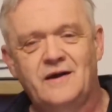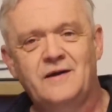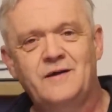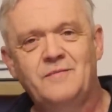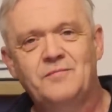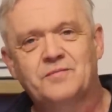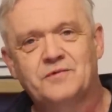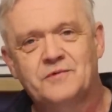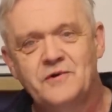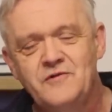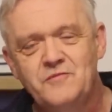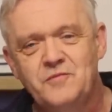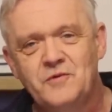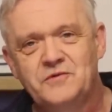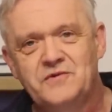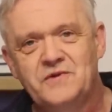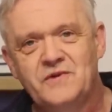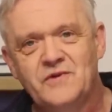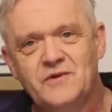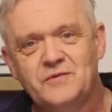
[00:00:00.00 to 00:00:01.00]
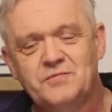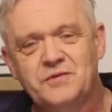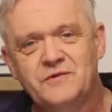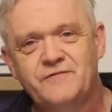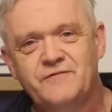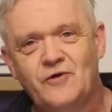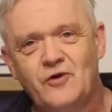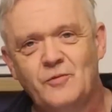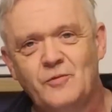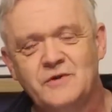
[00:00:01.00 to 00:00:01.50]
an improvement in the
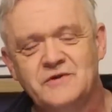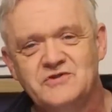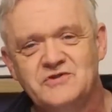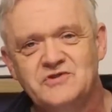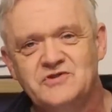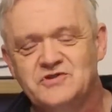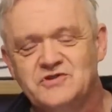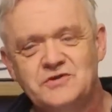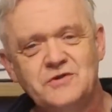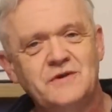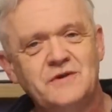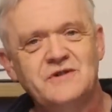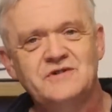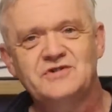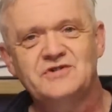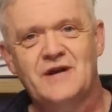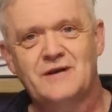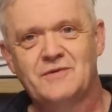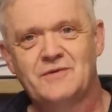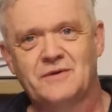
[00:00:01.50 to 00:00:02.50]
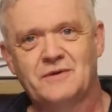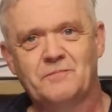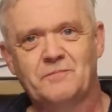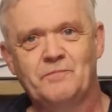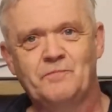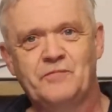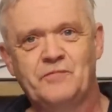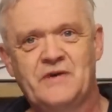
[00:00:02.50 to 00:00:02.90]
performance. It's truly astounding.